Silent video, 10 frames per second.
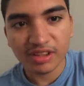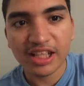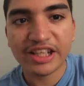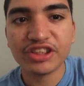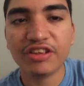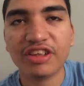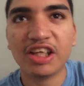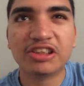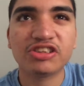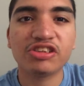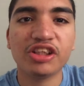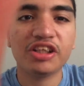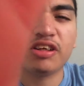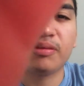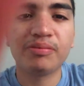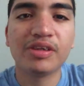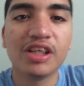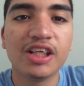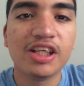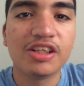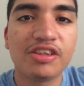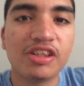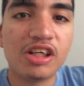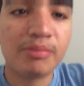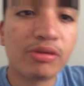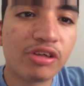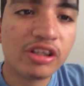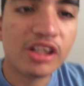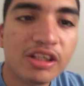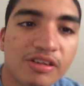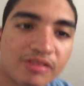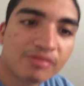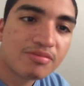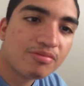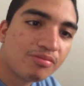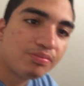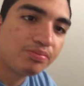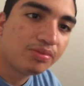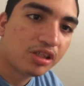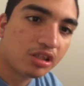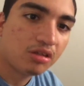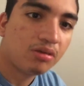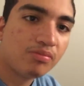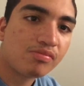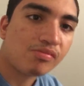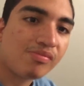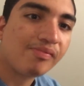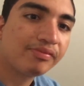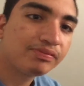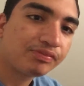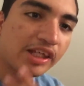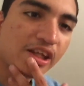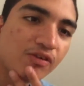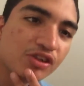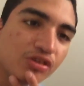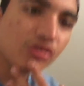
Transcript: I just actually um, uploaded it. But um, I didn't want to